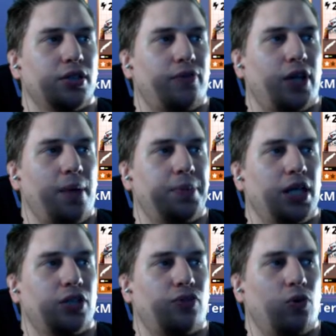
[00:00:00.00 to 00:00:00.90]
I've kept
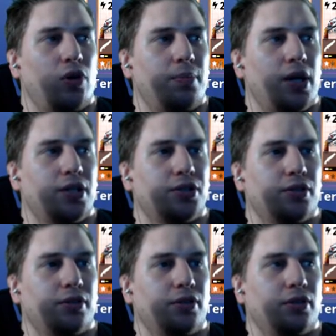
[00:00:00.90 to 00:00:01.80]
these for Horde Bash.
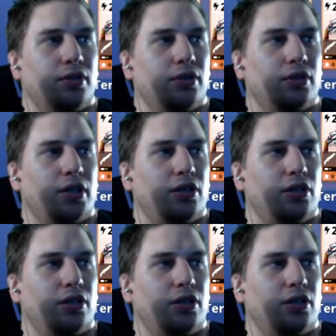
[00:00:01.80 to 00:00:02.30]
I don't